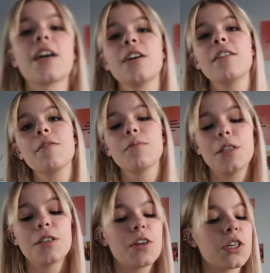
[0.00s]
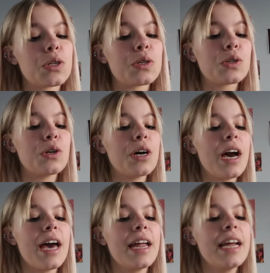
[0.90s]
I got it from Universal Store
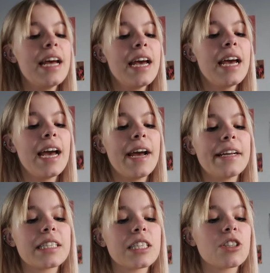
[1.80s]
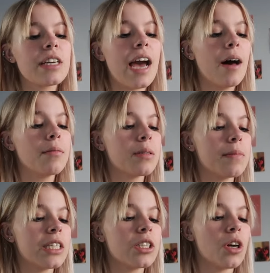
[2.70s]
and it's literally helped
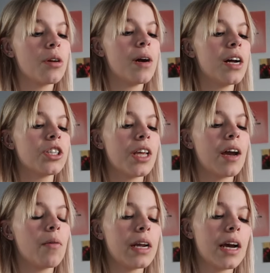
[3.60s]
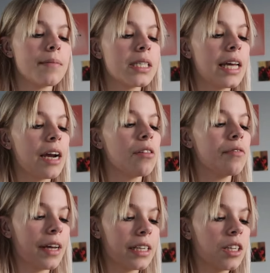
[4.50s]
me so much when it comes to
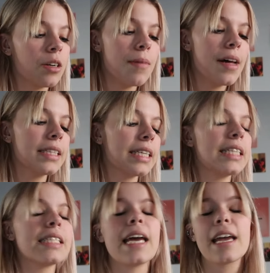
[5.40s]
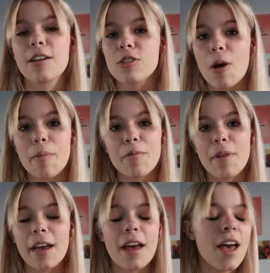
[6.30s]
reflecting on months and staying on top of
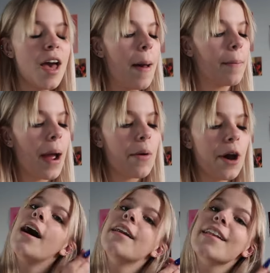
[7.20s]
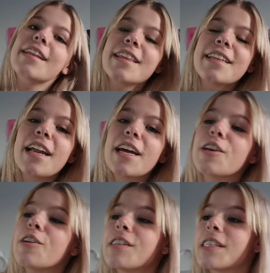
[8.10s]
my work. Another thing that I
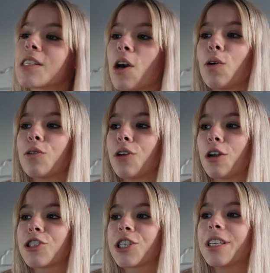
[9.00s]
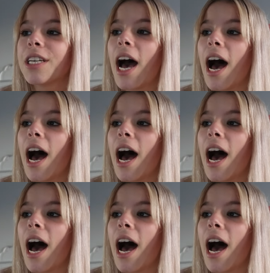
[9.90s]
use is called Notion.